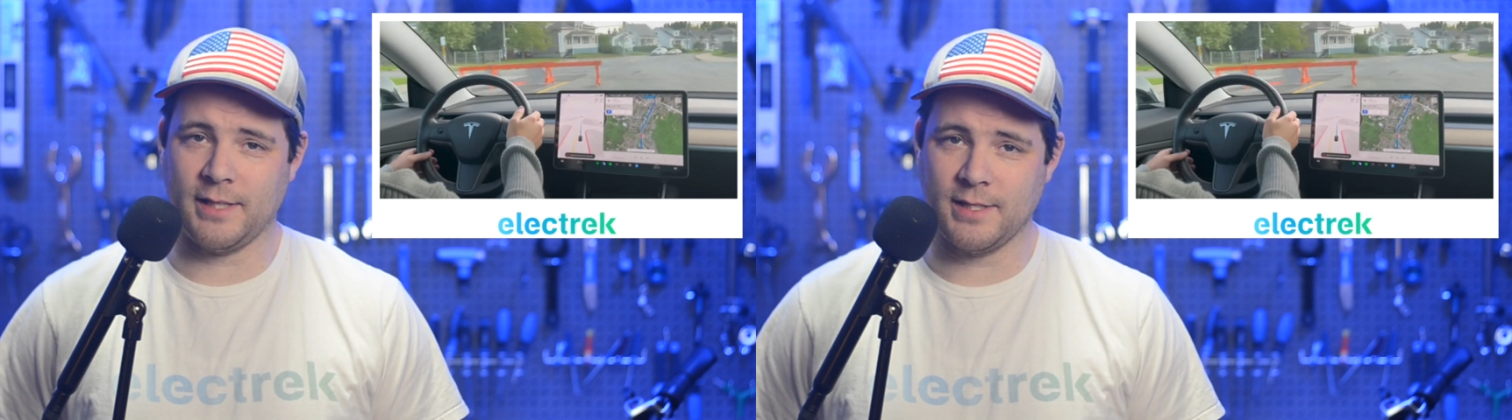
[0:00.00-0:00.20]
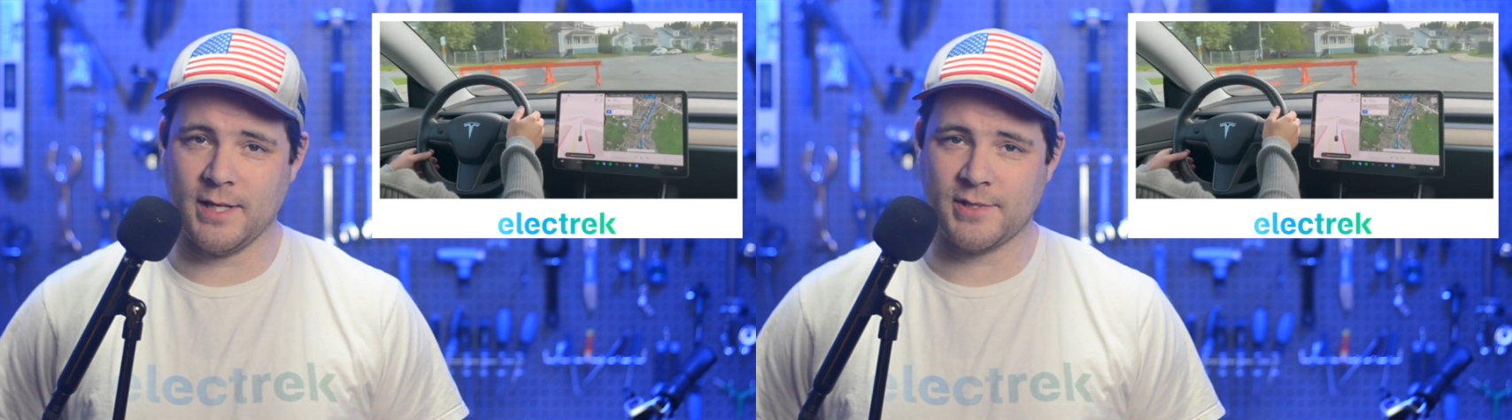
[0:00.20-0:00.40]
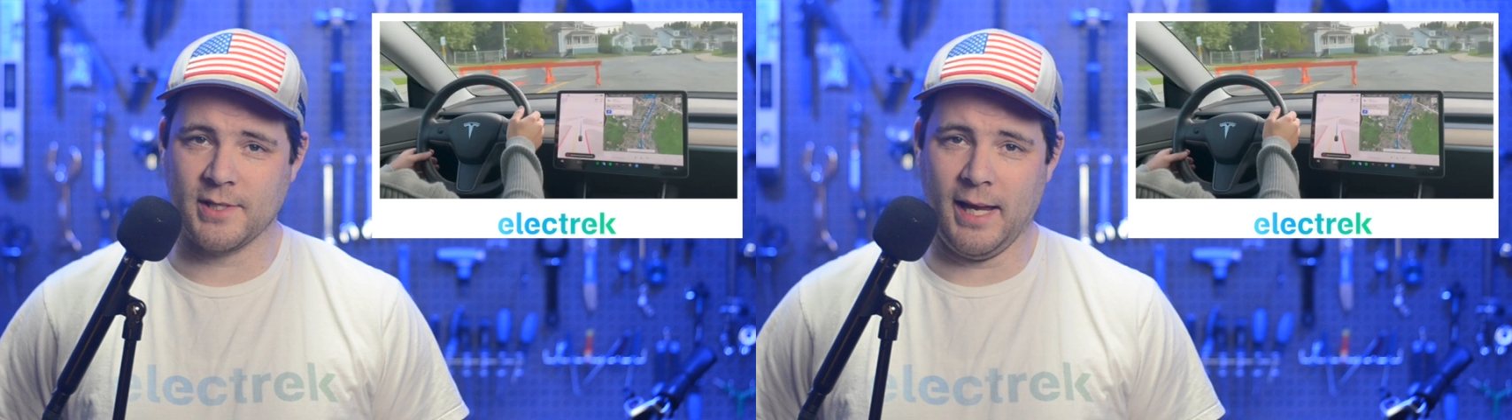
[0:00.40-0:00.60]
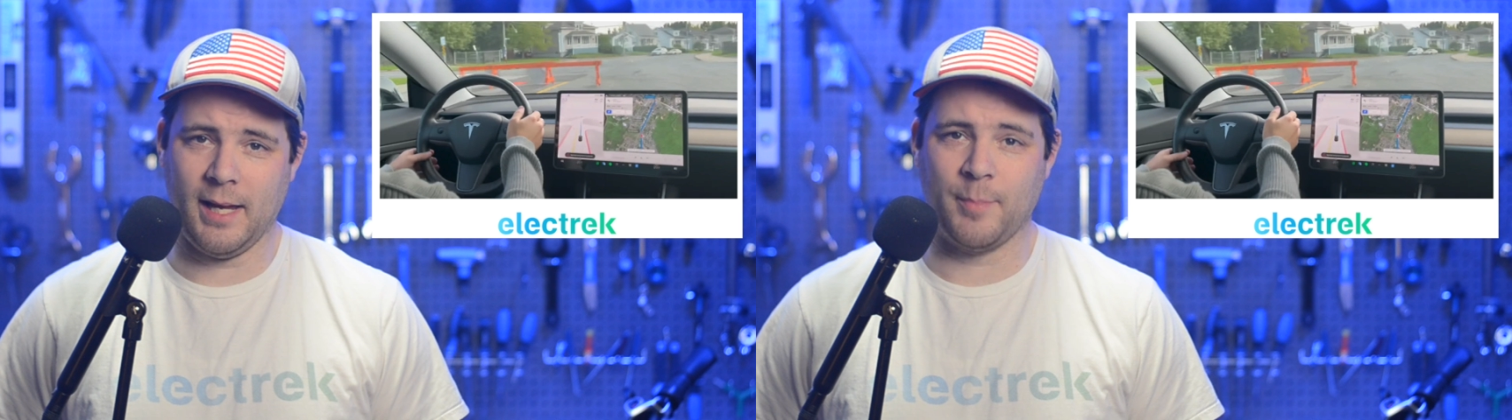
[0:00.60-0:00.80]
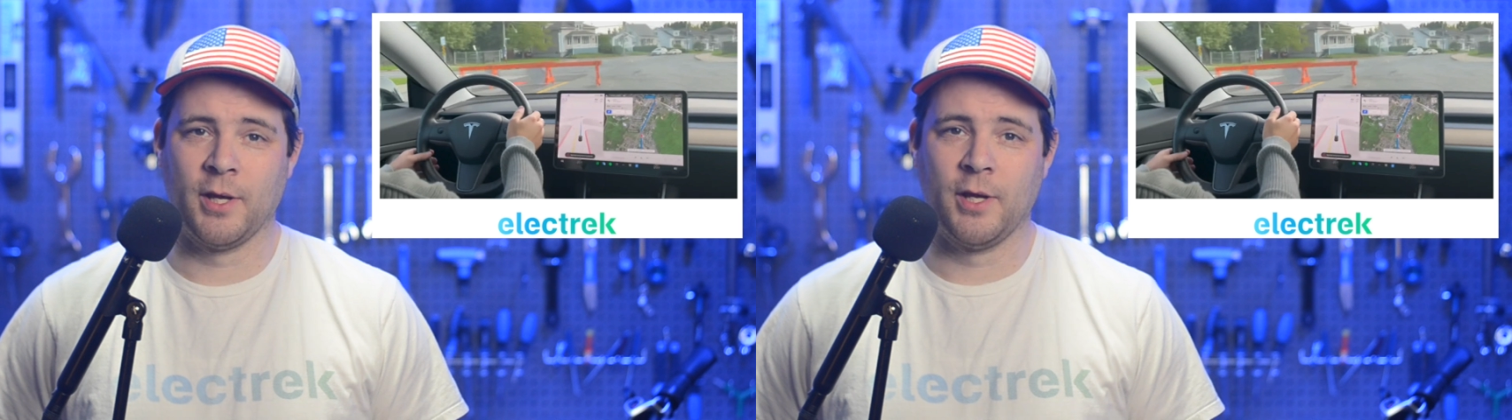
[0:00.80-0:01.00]
a Tesla
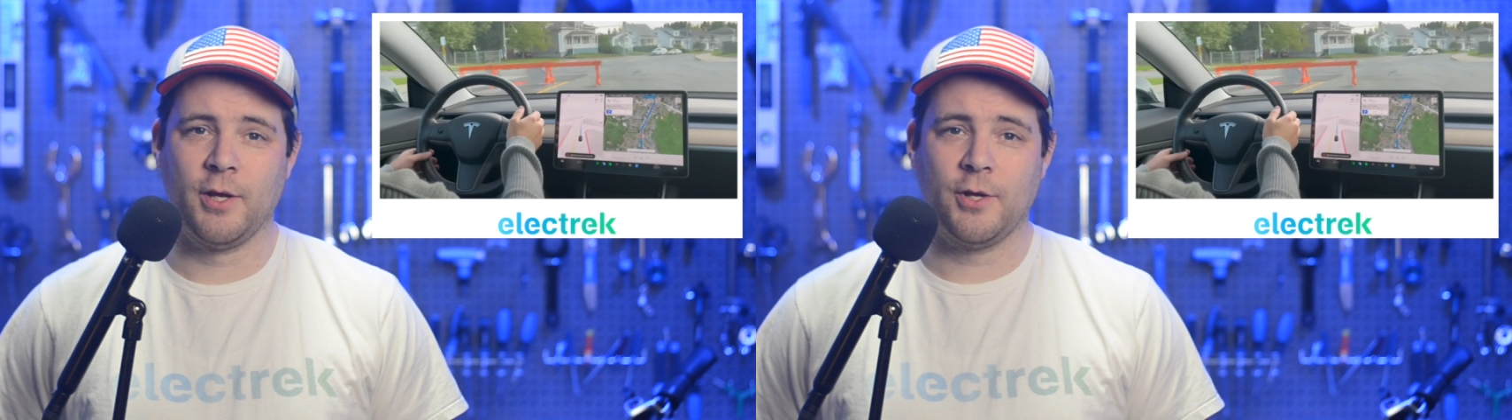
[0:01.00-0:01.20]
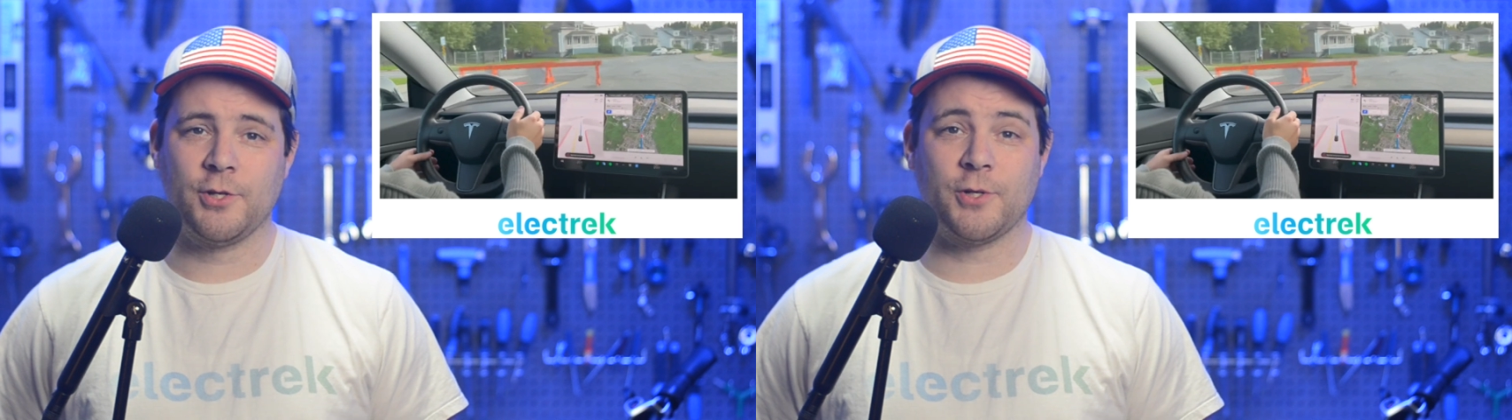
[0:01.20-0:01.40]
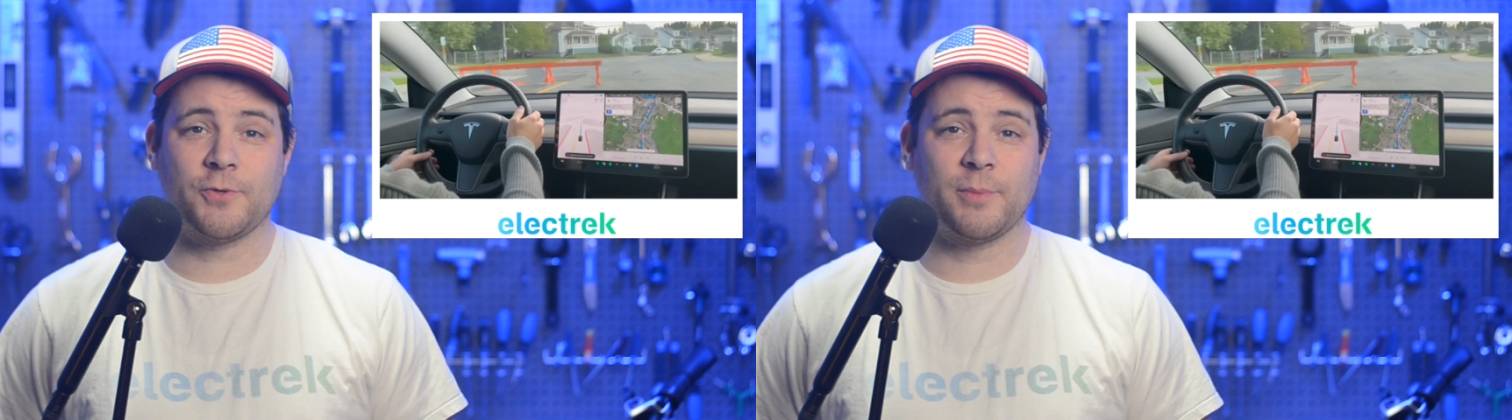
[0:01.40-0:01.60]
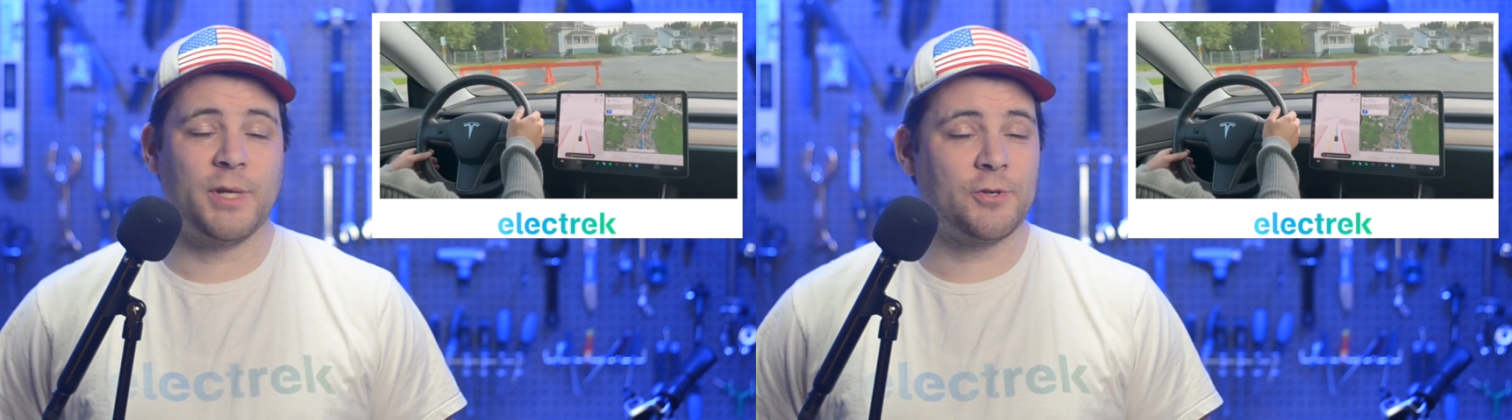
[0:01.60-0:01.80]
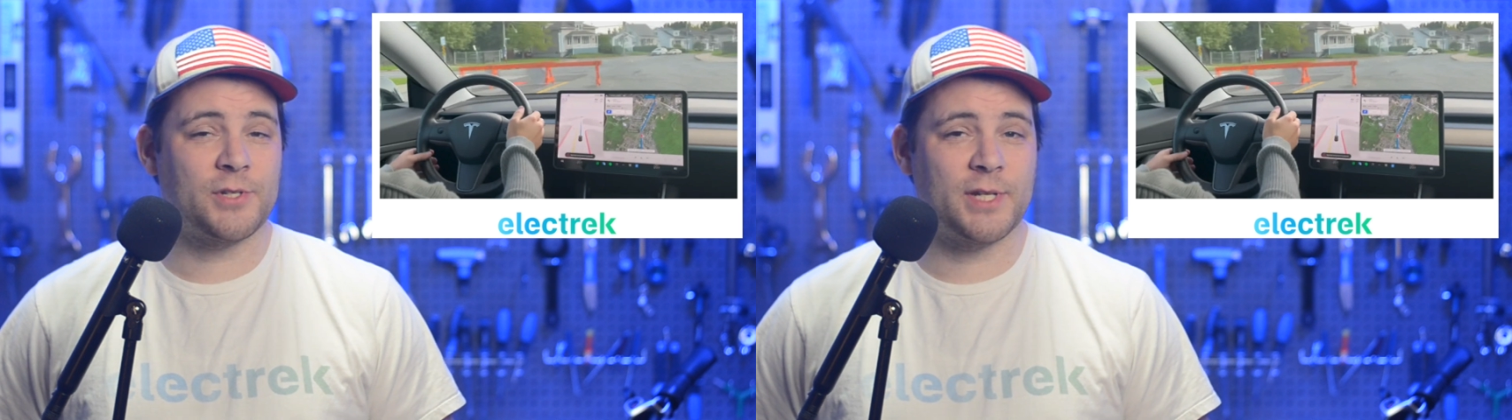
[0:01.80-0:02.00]
app show some
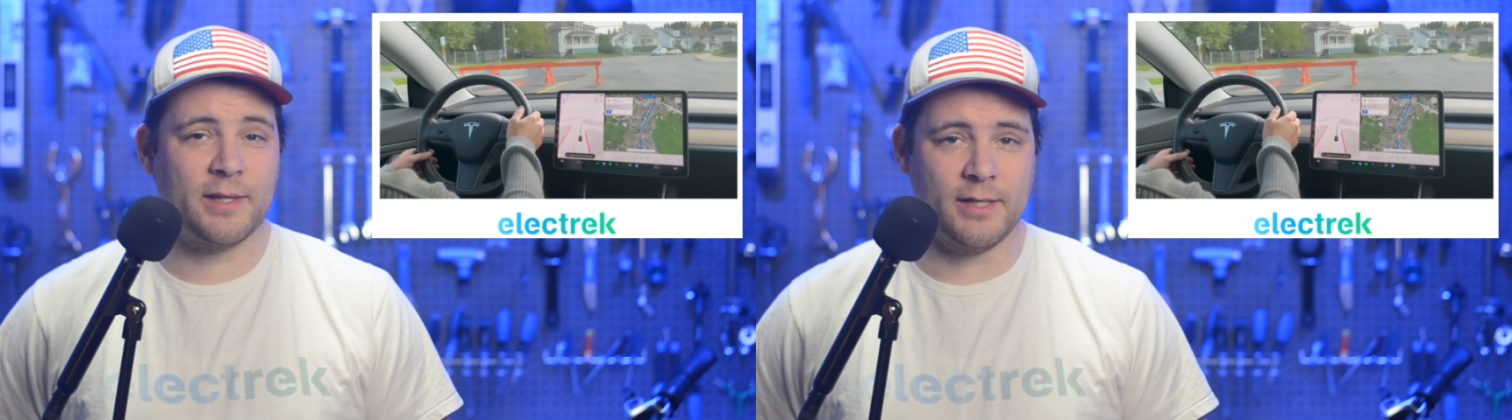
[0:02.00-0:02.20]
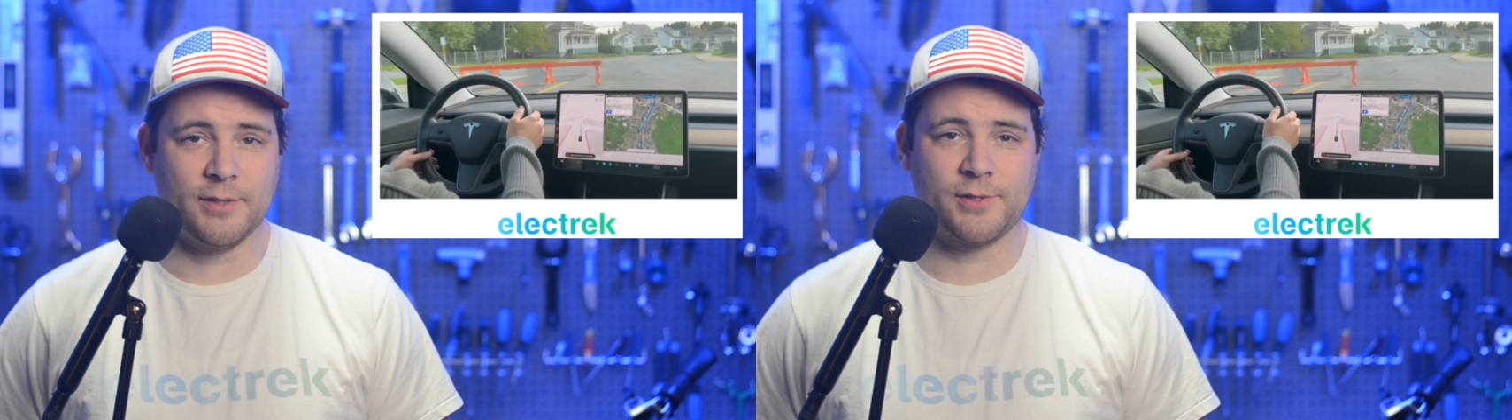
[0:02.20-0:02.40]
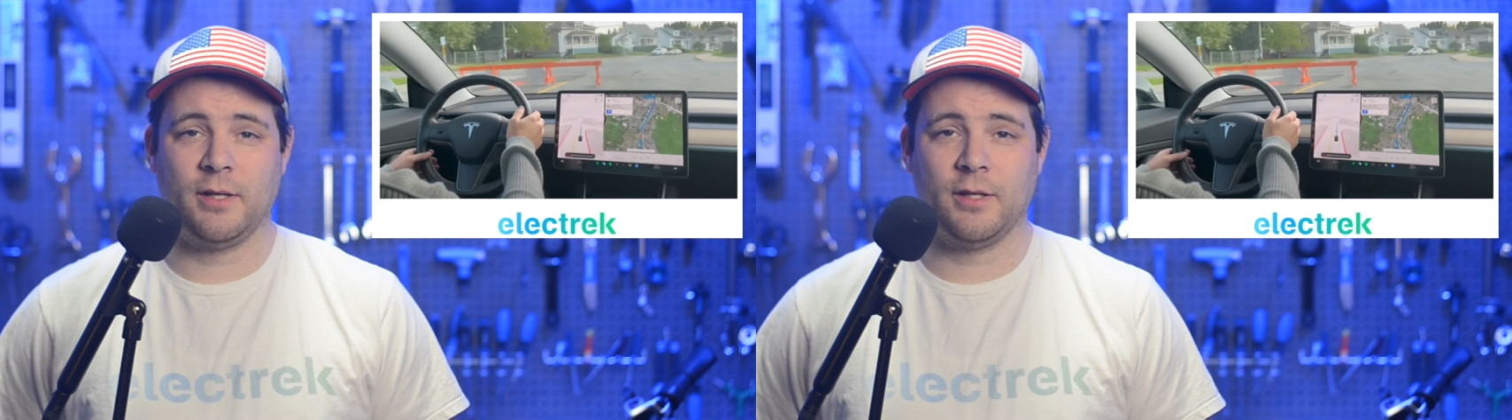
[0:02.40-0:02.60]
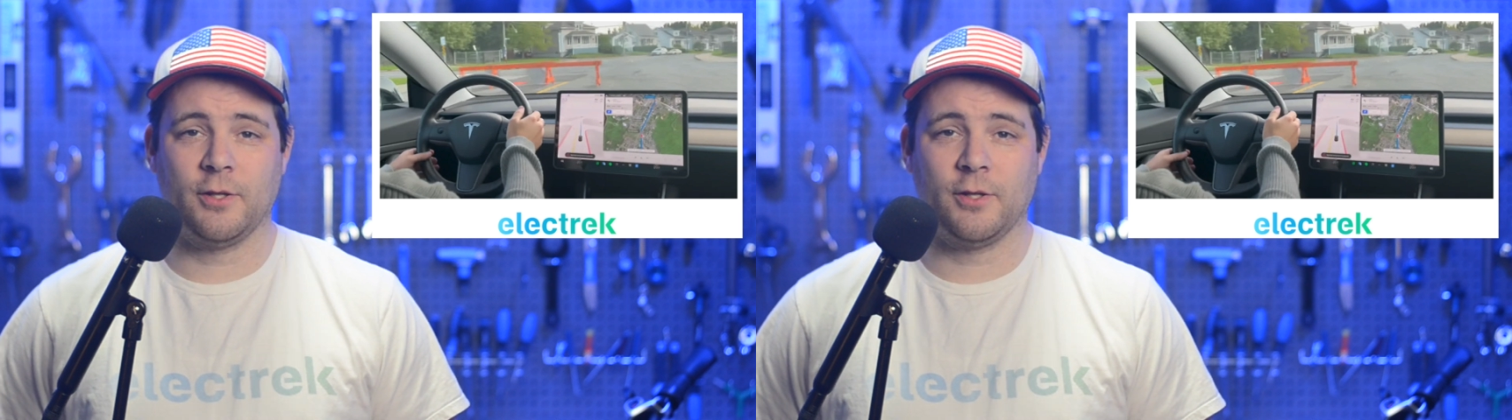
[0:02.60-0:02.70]
interesting things.